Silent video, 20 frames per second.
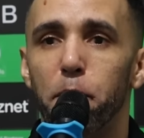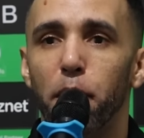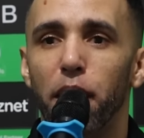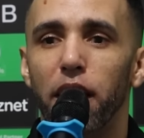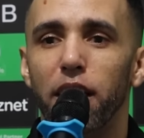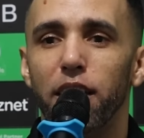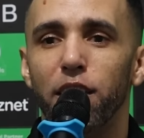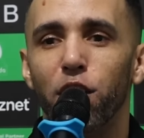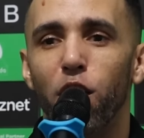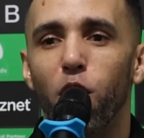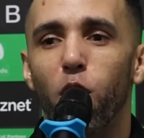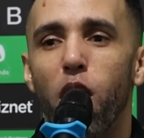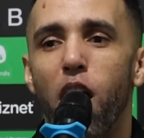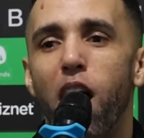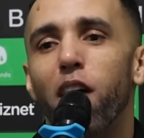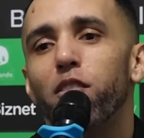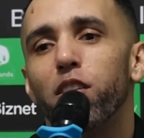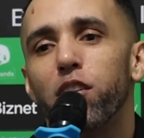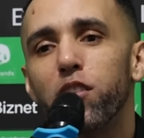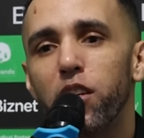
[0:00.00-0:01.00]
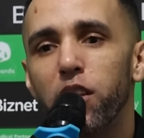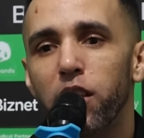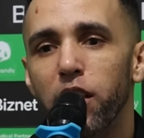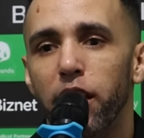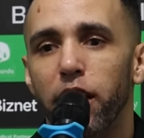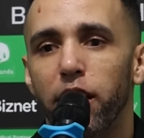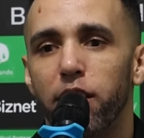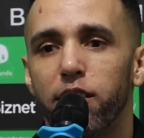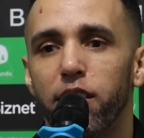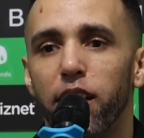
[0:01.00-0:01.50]
But obviously
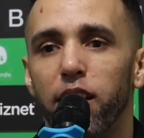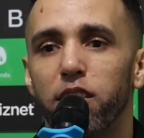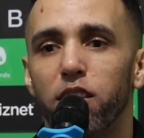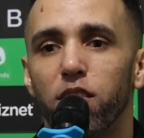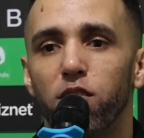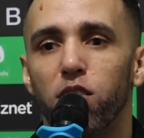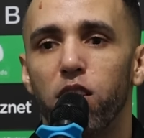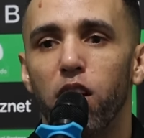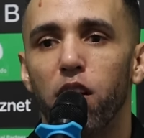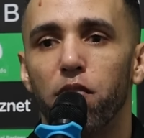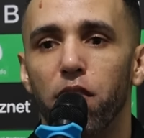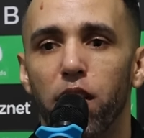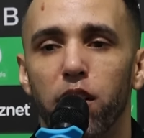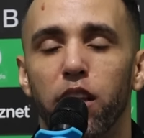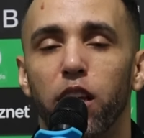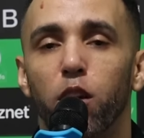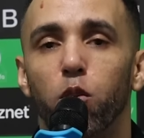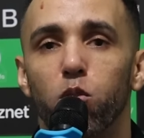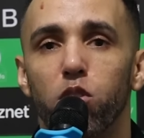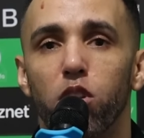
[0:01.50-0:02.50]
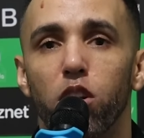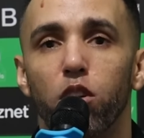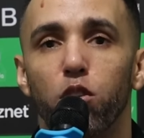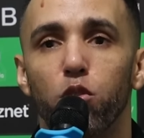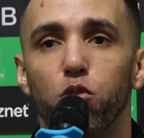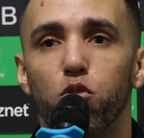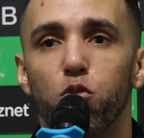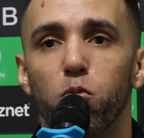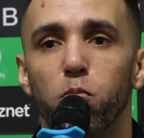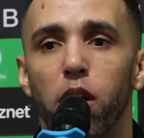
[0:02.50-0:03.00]
the excessive stuff, I think, was a
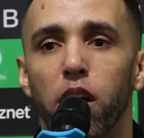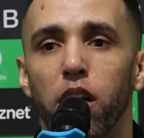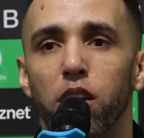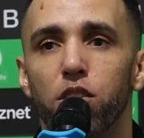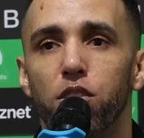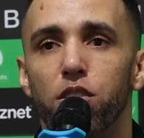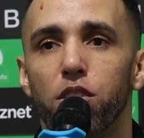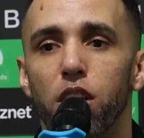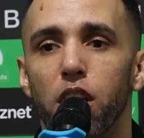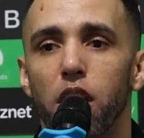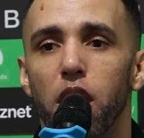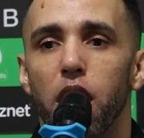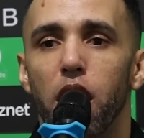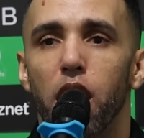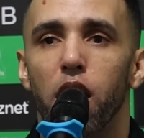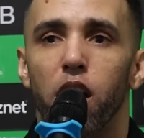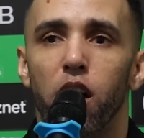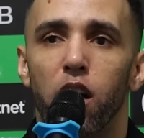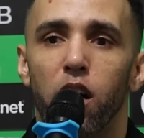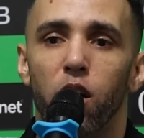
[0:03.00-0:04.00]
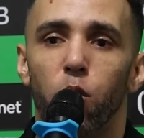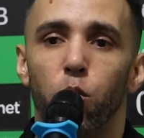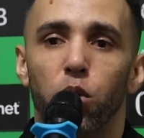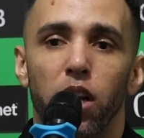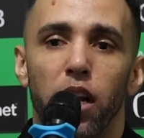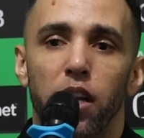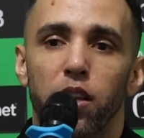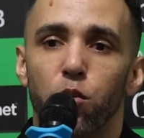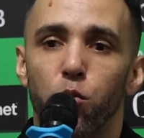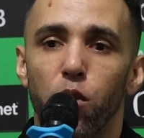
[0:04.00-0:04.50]
little too much. We
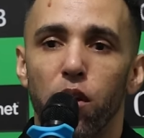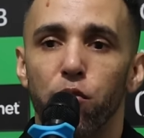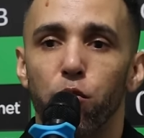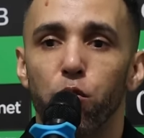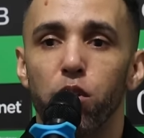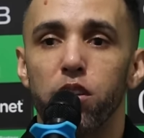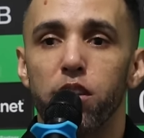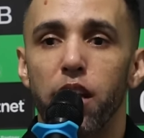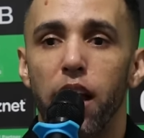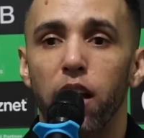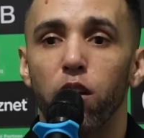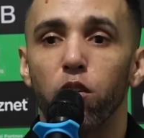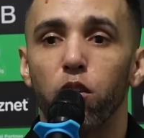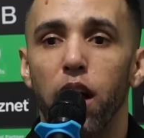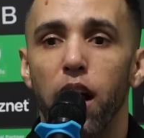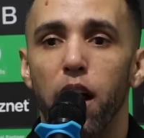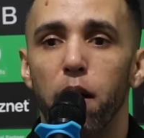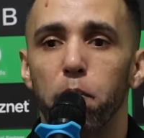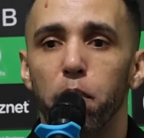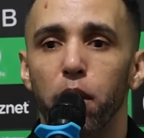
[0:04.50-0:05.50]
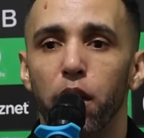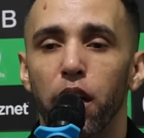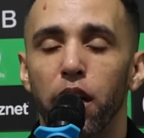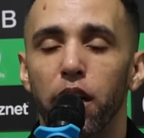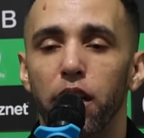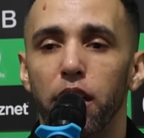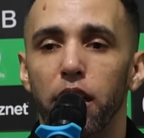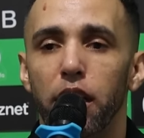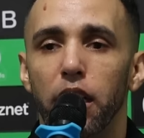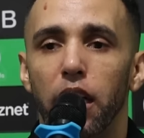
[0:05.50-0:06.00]
let the referees handle that. But,
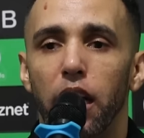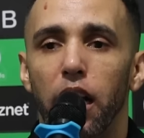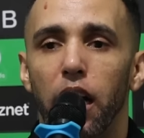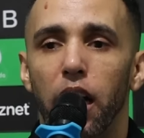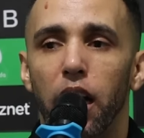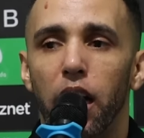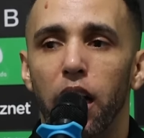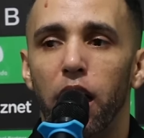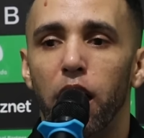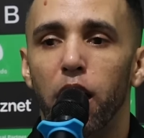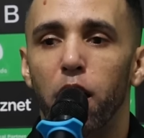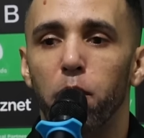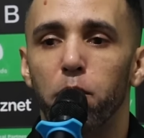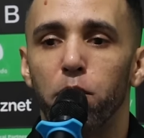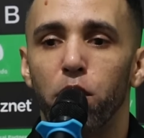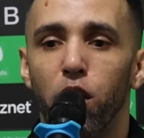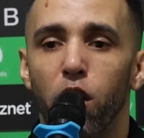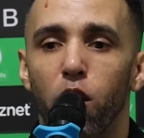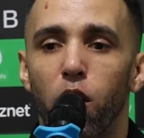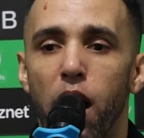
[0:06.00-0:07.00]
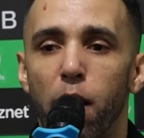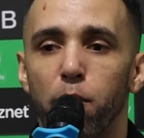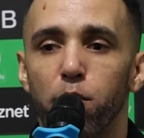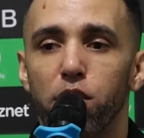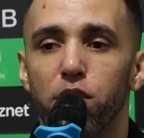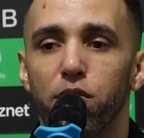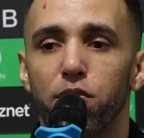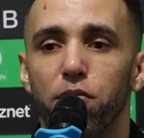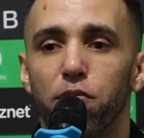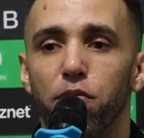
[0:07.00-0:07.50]
I'm
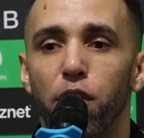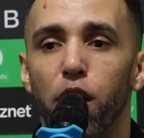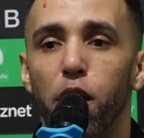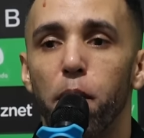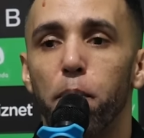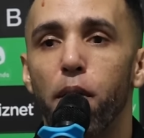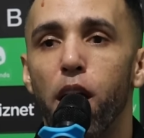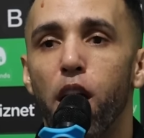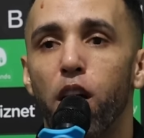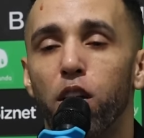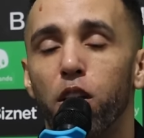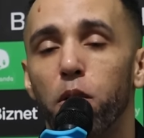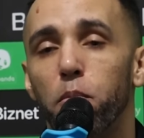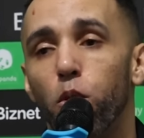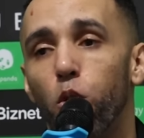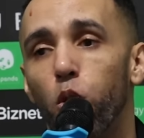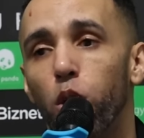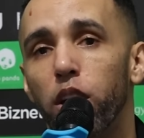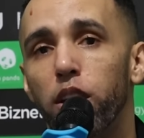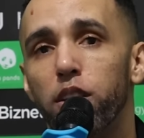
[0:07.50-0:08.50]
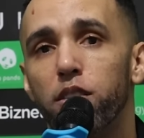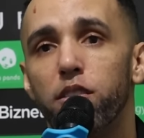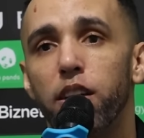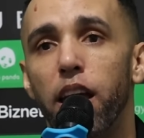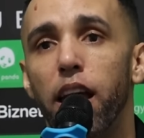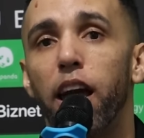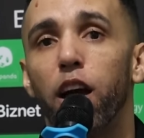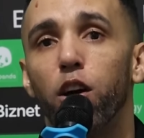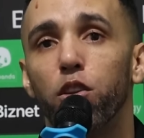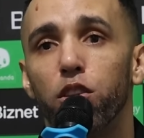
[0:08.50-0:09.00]
just very proud of the boys.
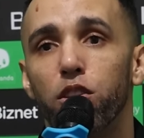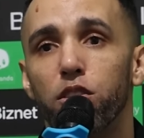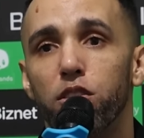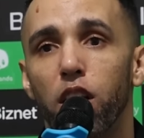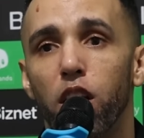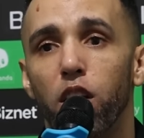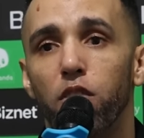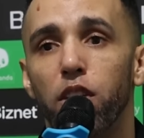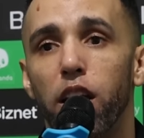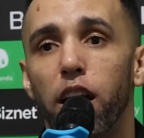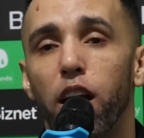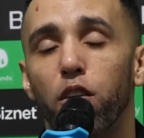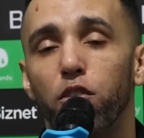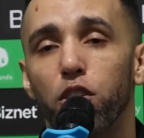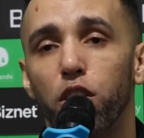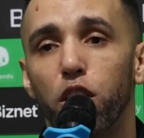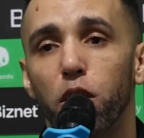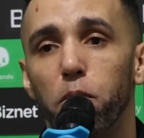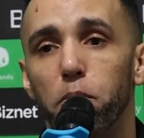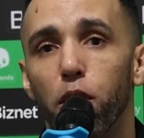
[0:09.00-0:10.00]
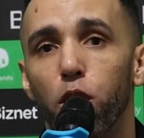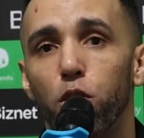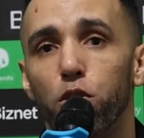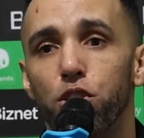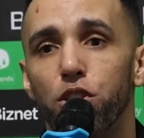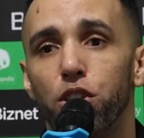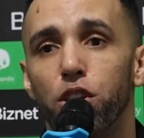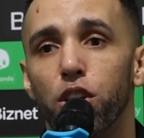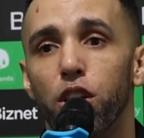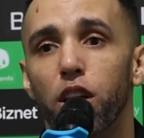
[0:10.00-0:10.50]
They held themselves. They held their
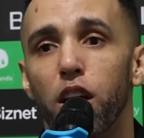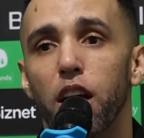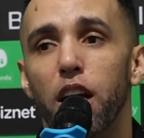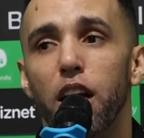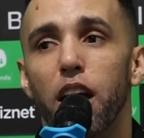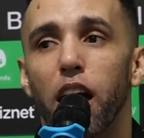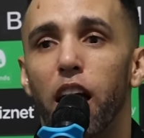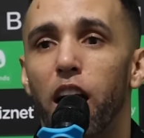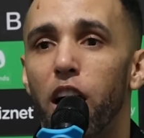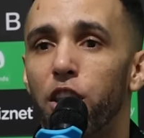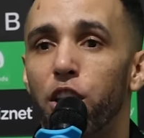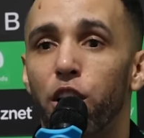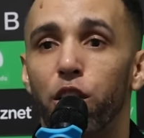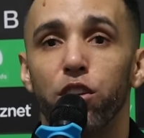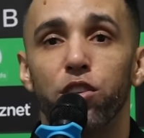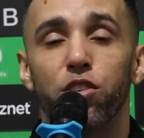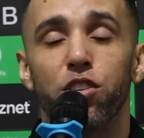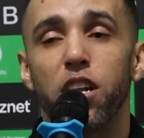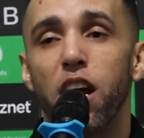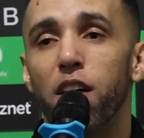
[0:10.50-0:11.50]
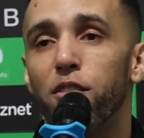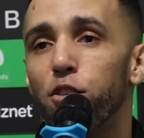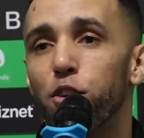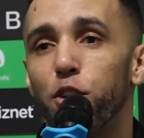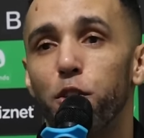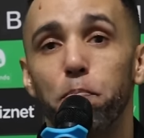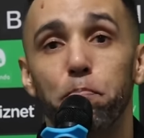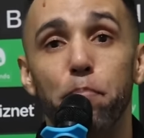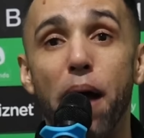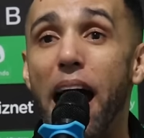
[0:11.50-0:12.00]
composure. There's
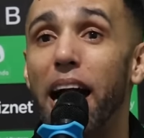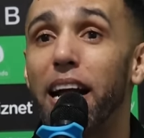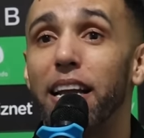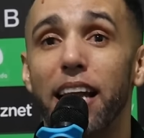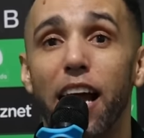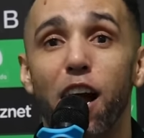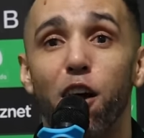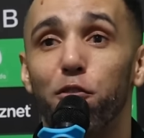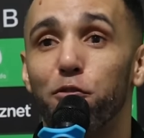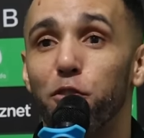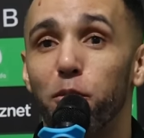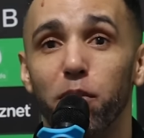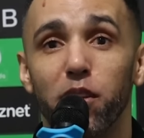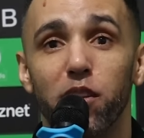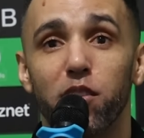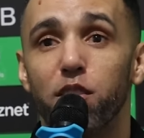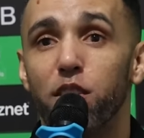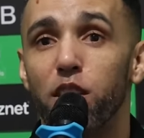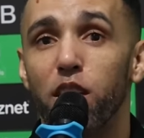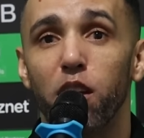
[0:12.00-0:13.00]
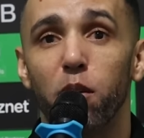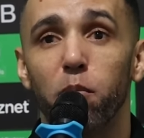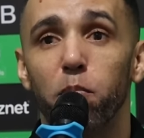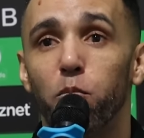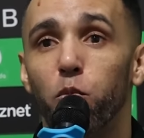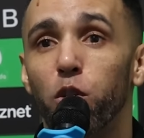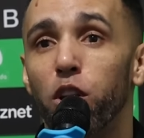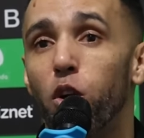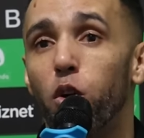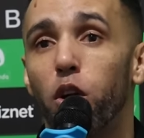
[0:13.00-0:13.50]
never back down from this team.
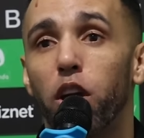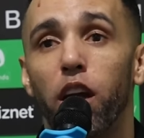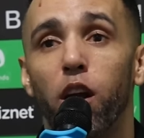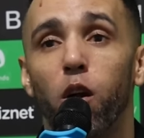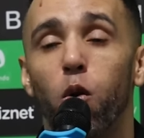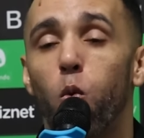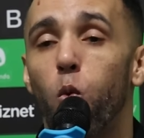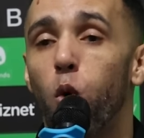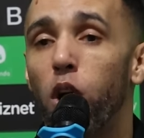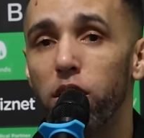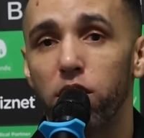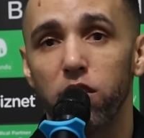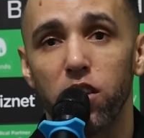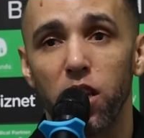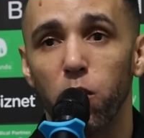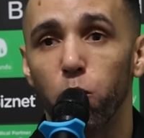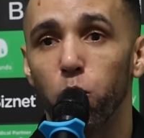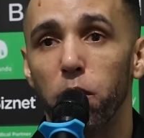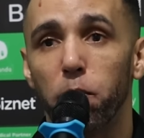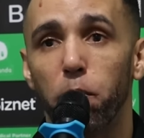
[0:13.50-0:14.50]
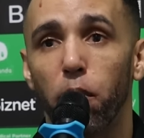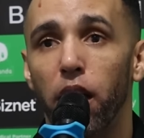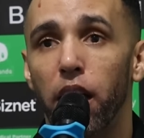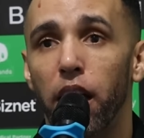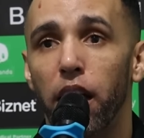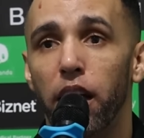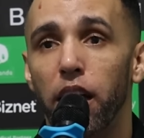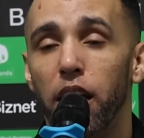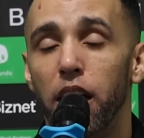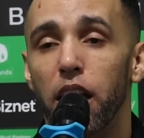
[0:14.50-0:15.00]
We don't care what team we
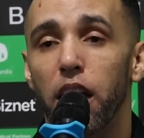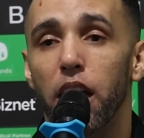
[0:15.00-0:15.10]
play.